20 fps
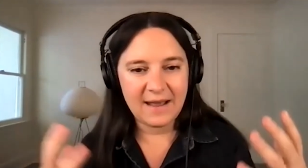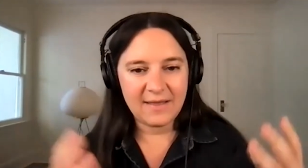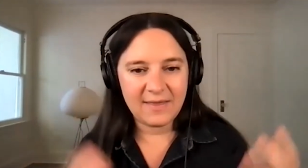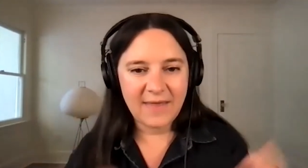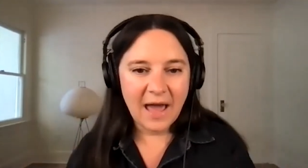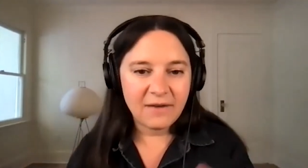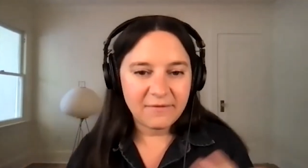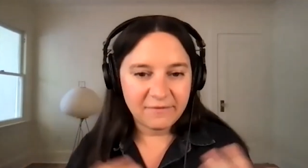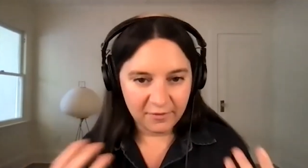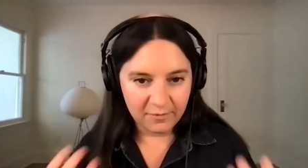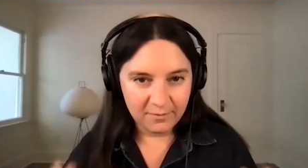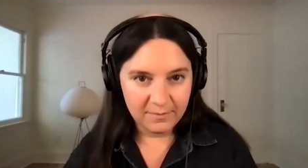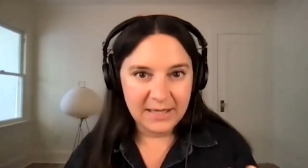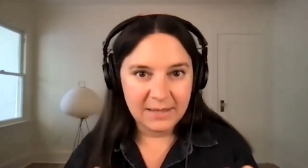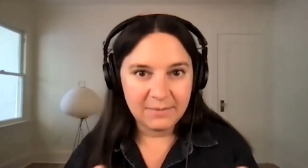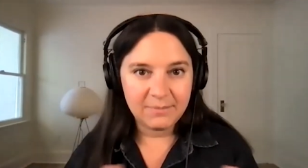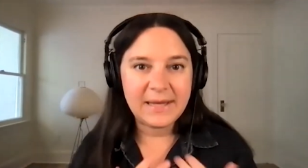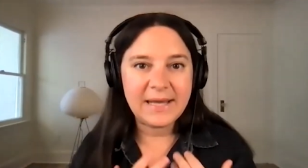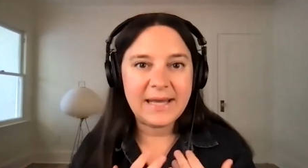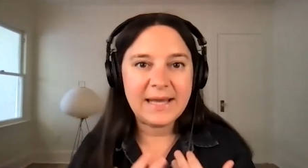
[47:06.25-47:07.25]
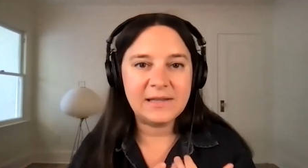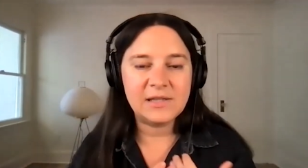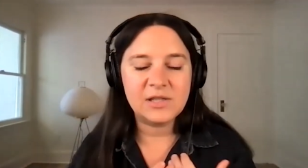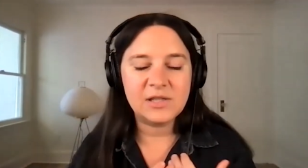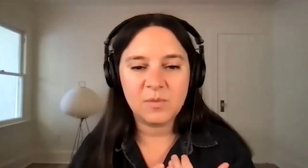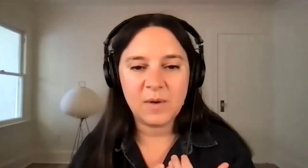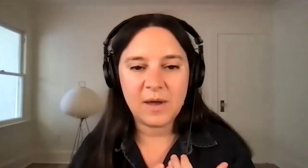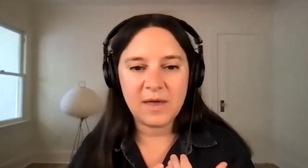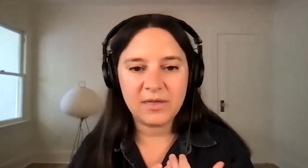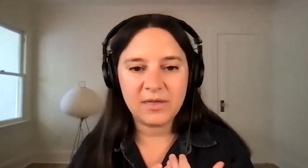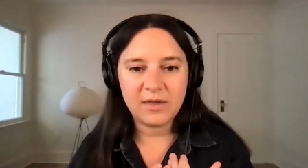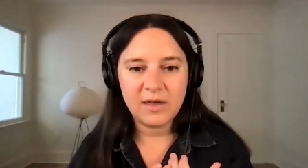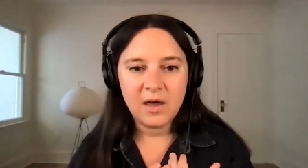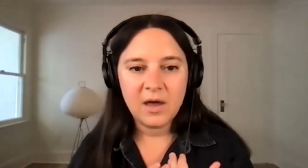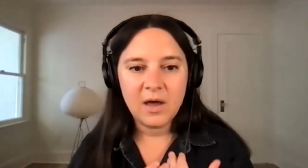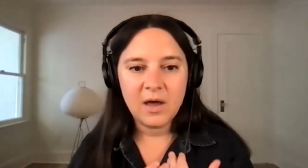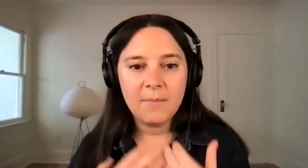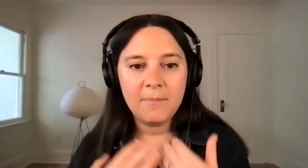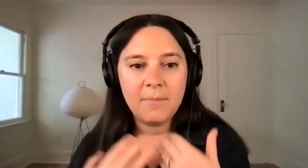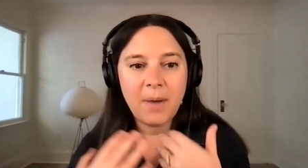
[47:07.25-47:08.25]
And that for me begins with
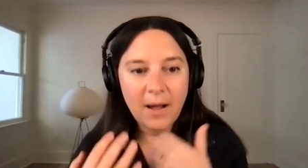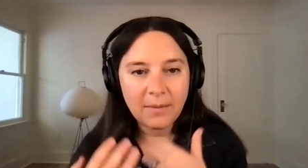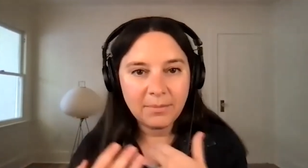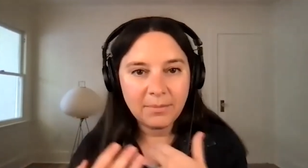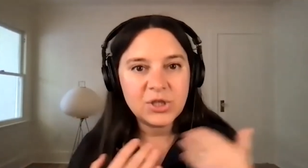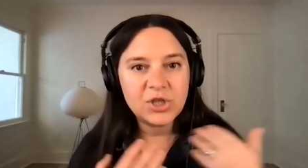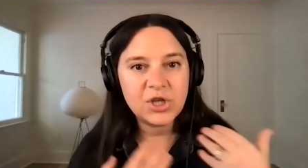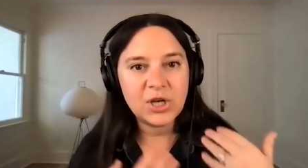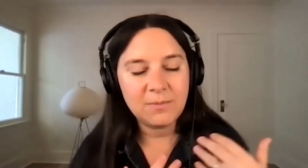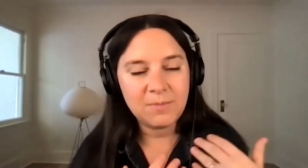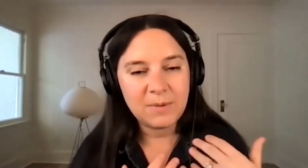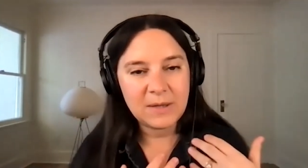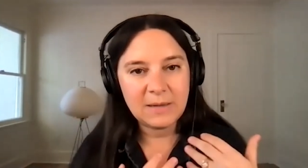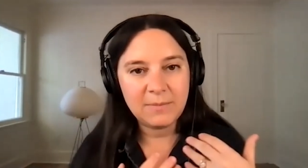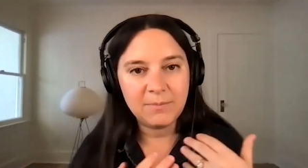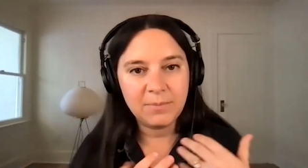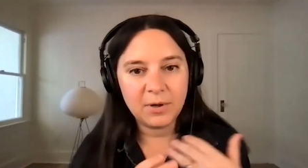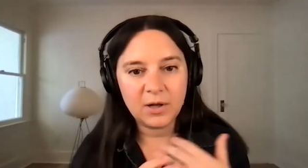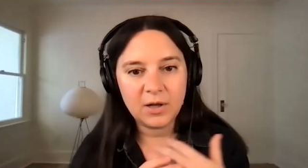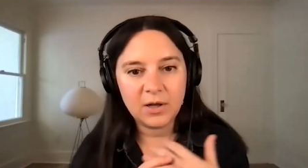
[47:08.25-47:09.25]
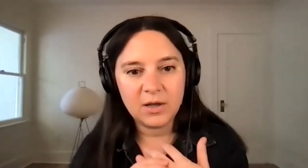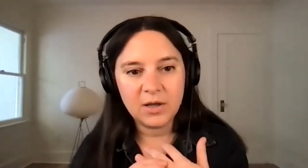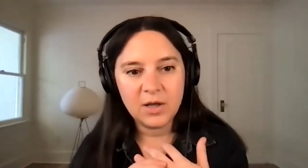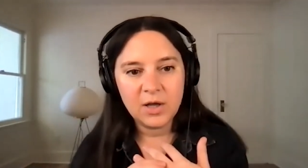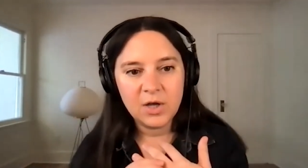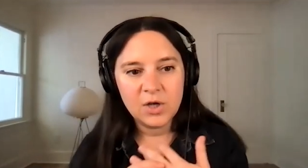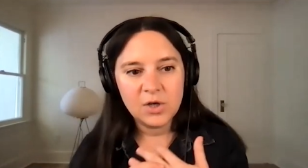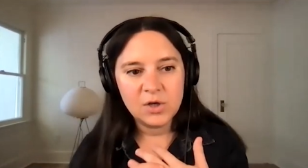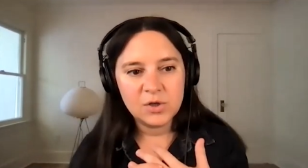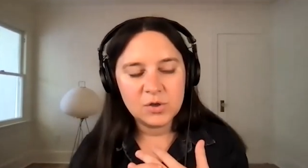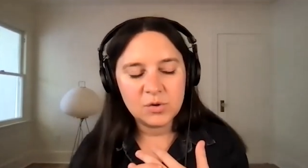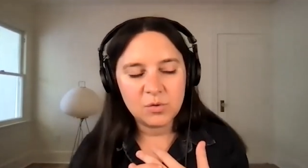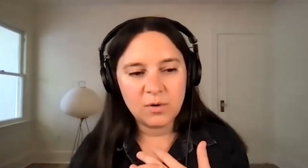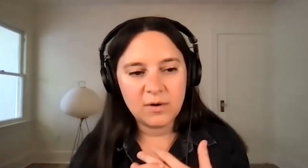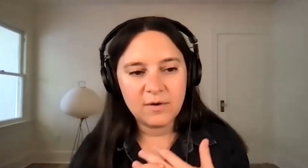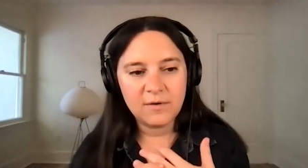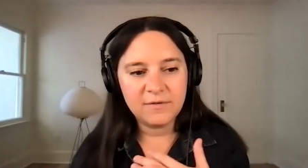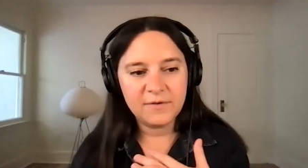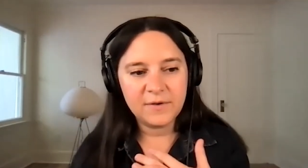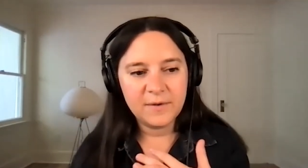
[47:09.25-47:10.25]
publishing people
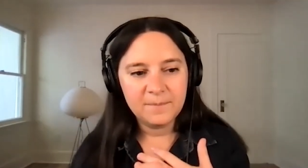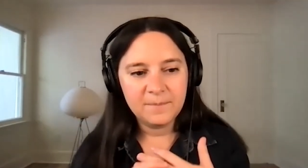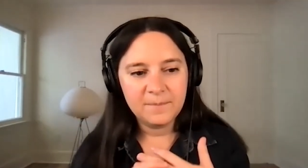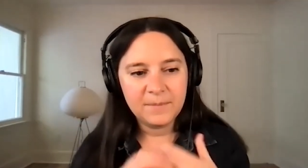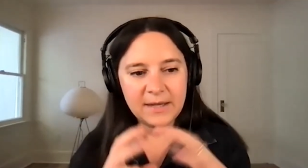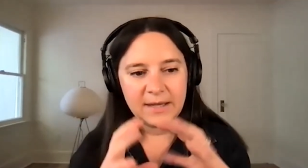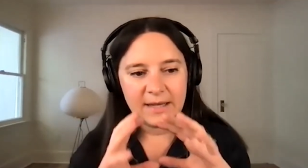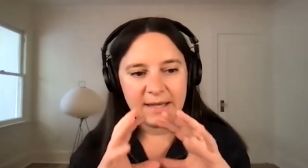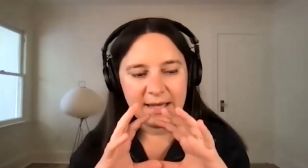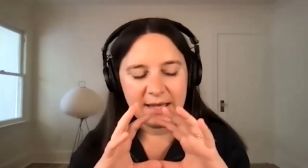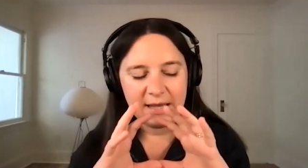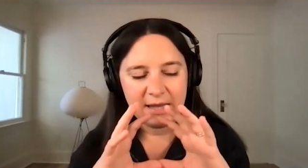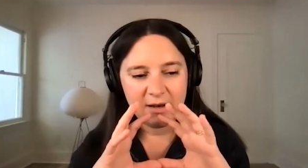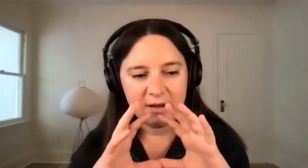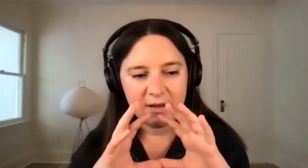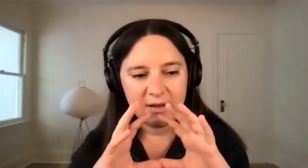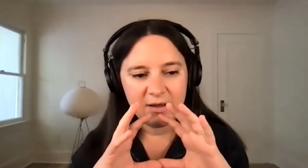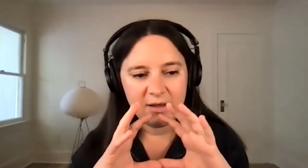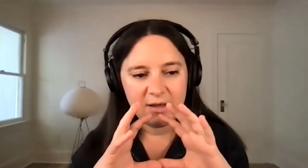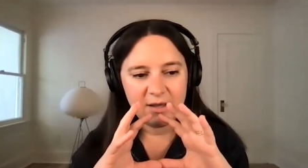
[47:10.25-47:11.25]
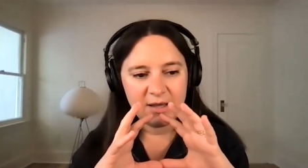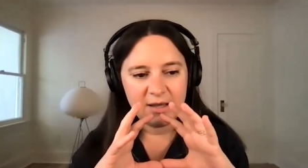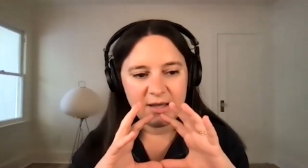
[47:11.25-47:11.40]
sort of in